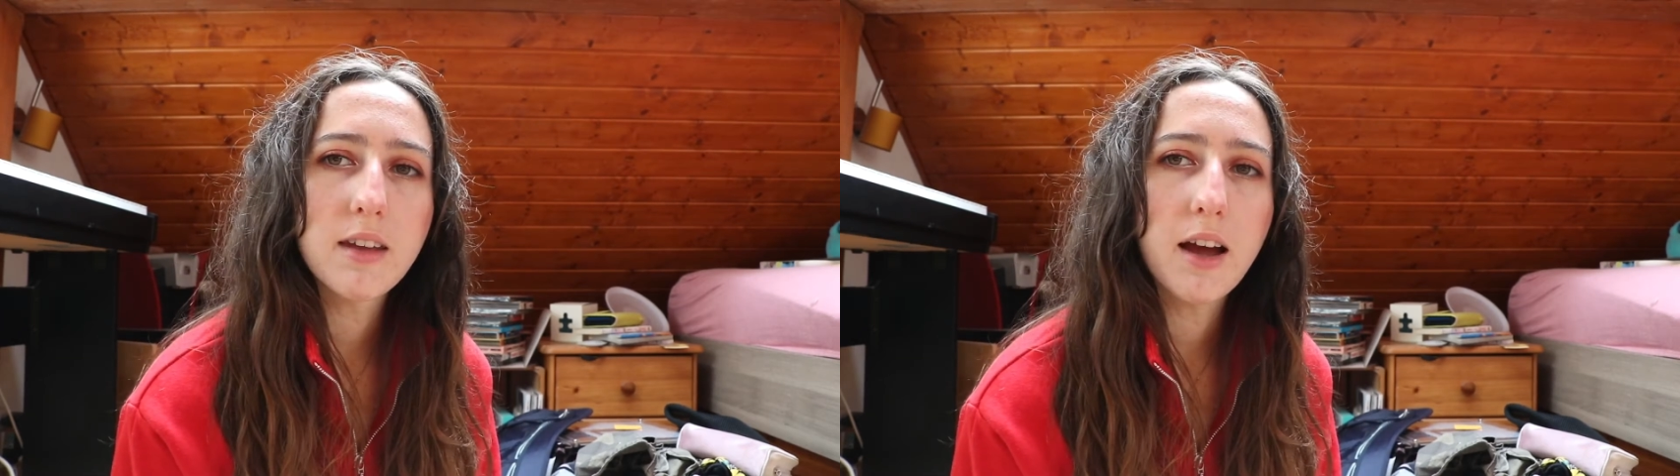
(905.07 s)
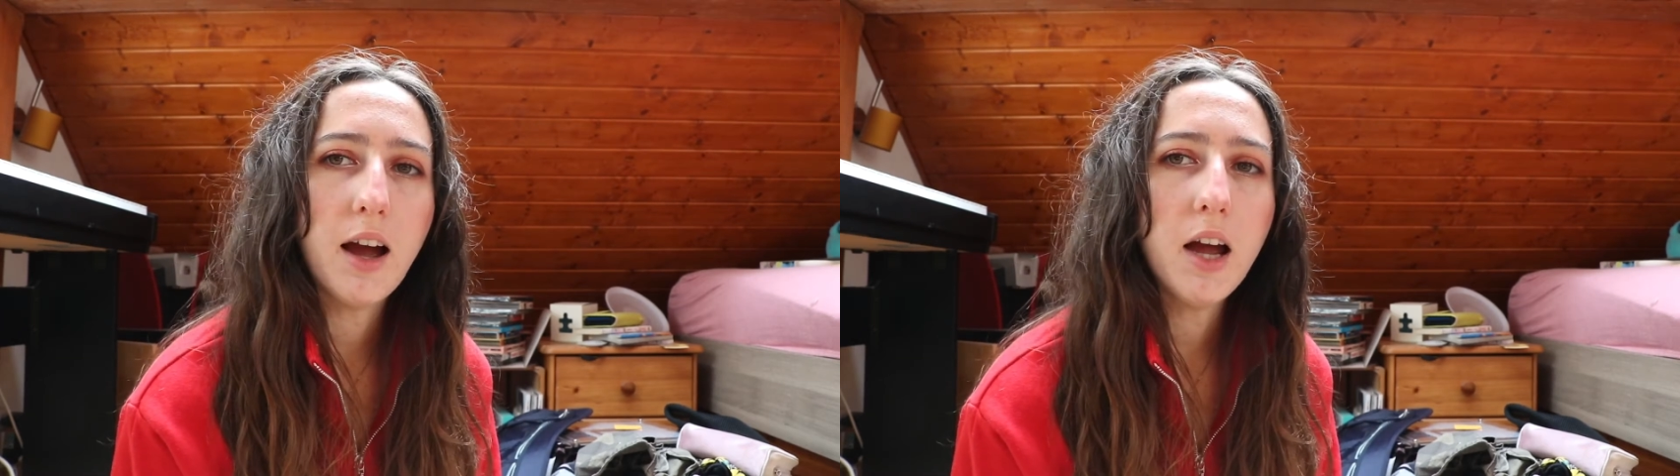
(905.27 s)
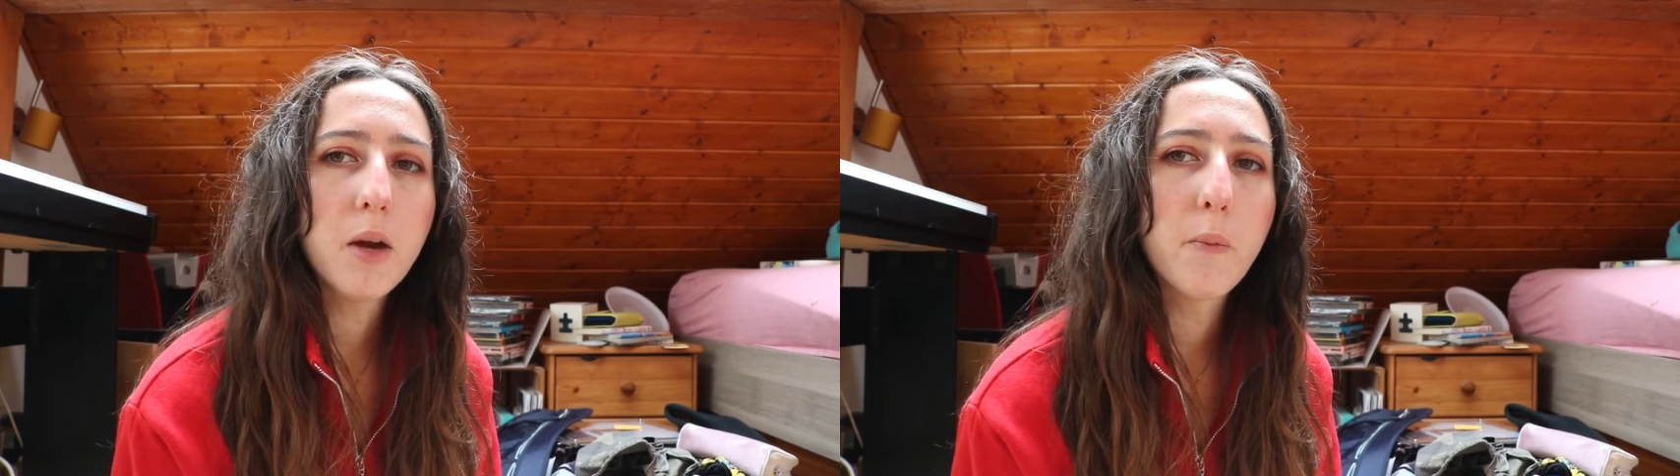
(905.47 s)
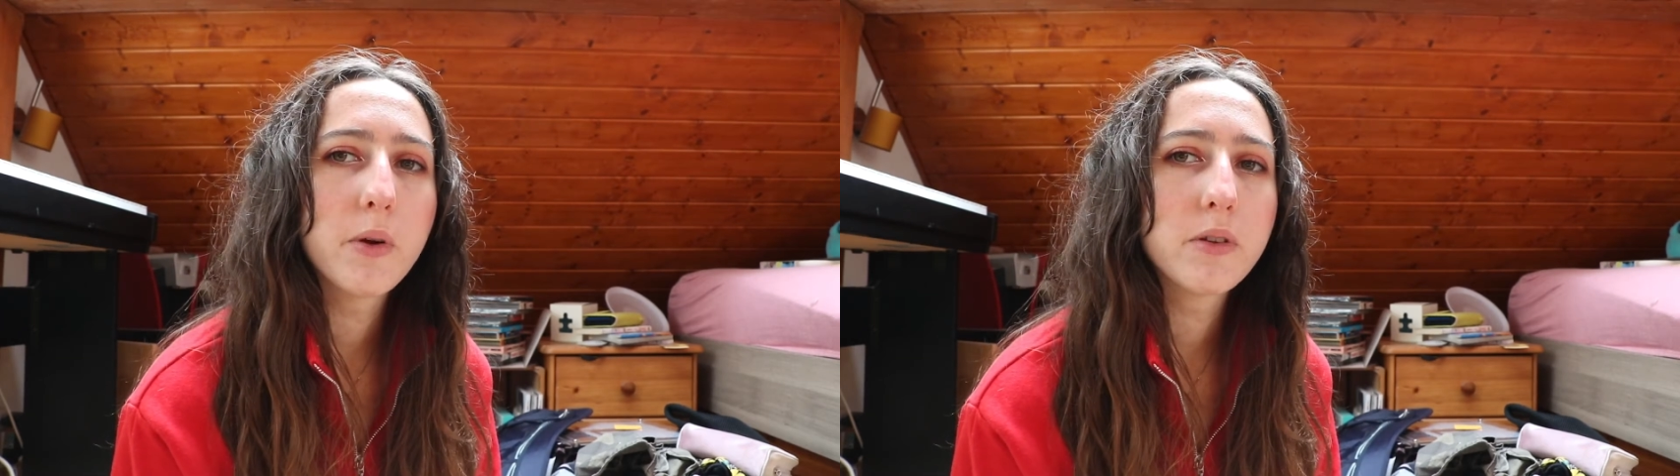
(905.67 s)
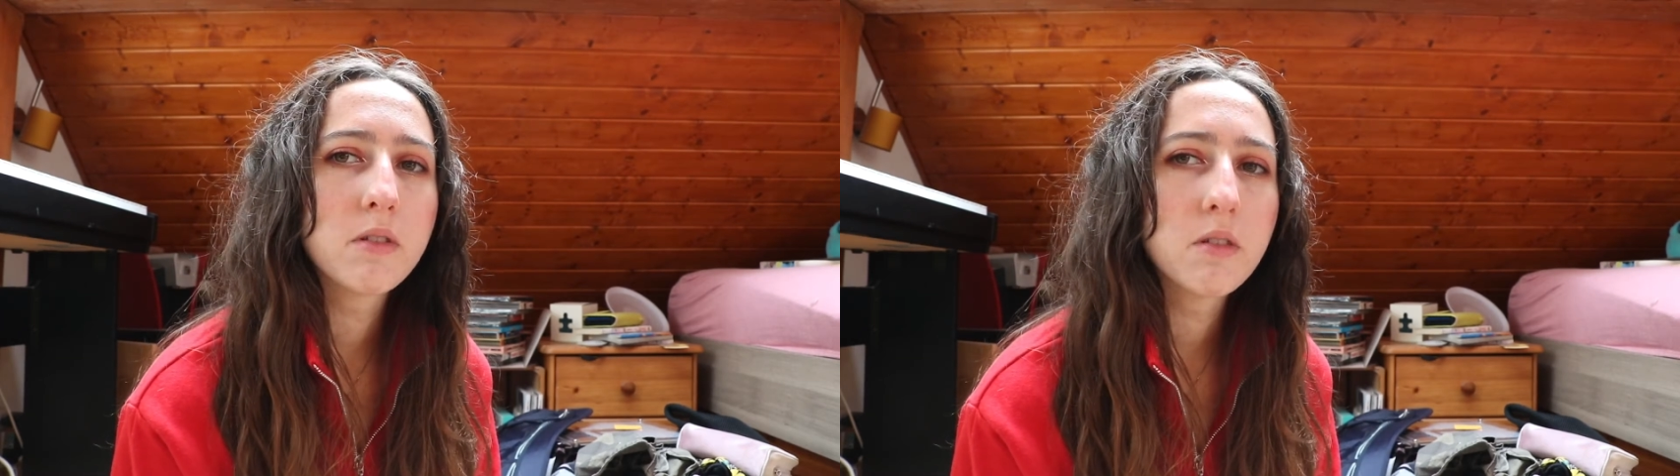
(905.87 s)
I
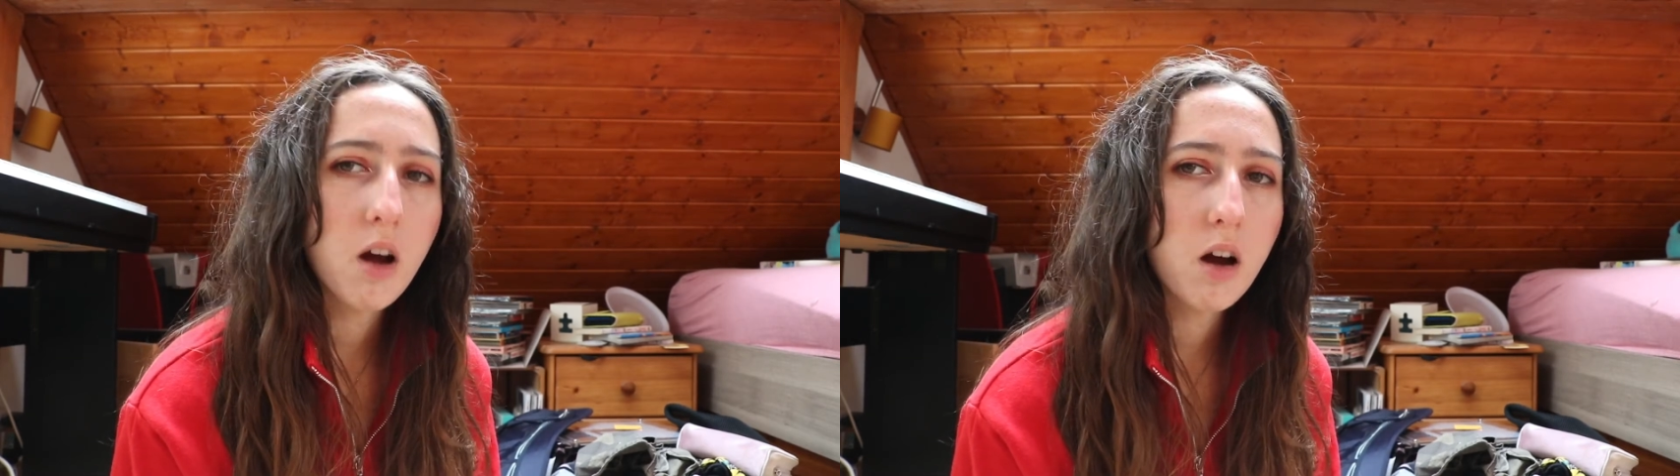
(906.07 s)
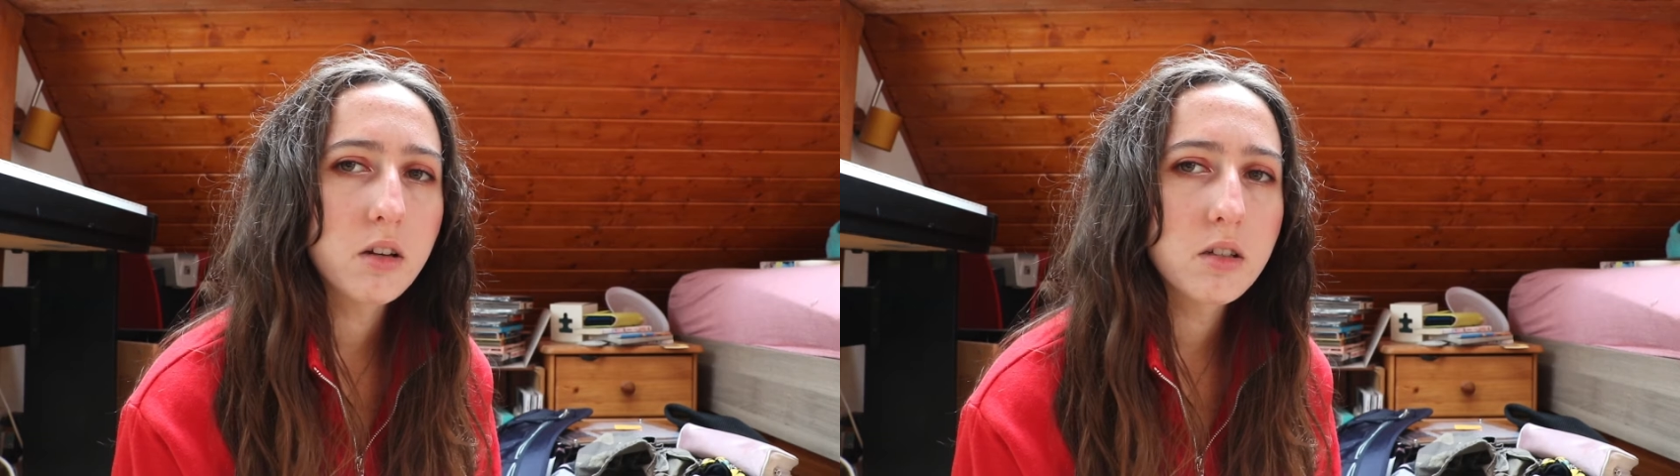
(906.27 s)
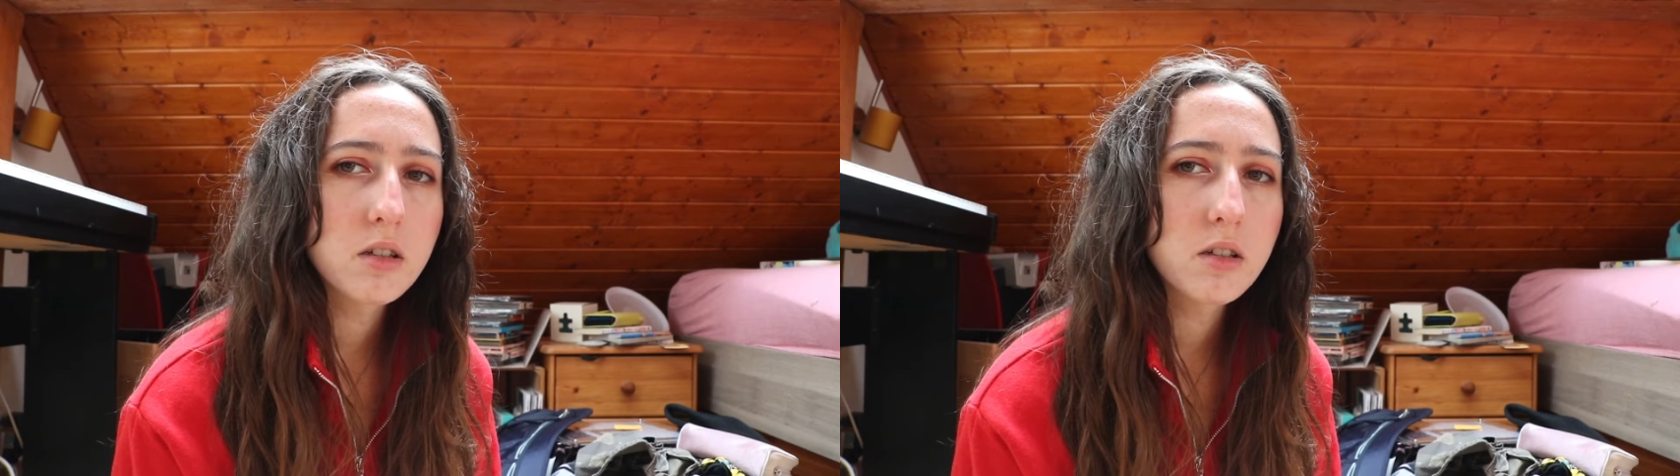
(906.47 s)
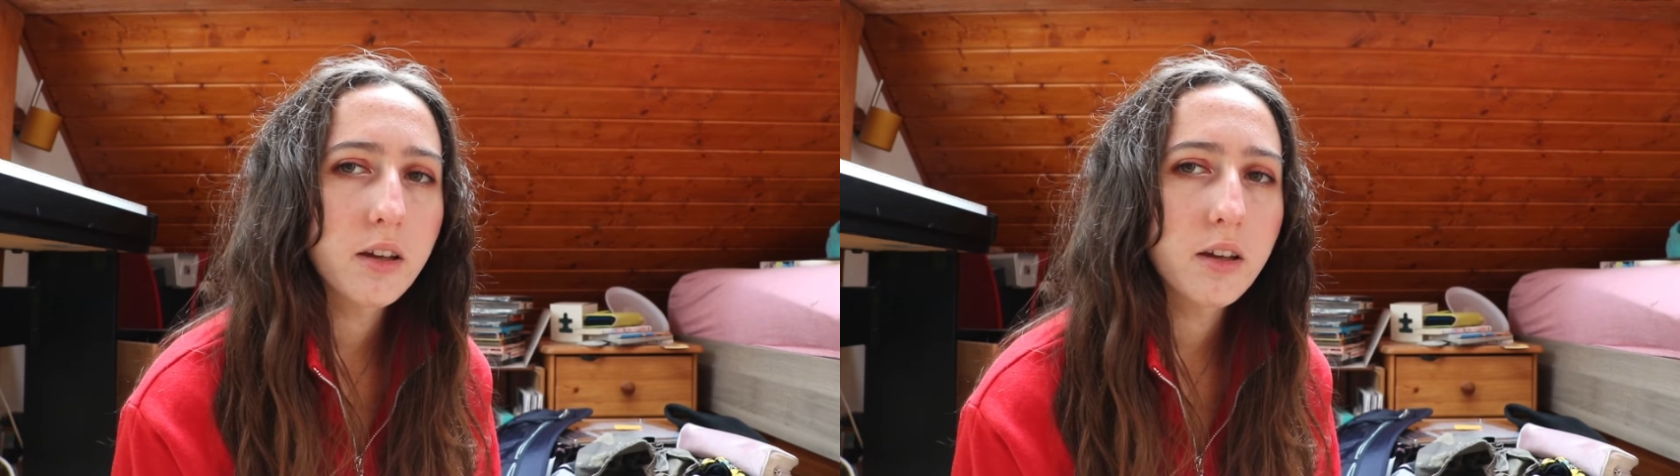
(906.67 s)
was not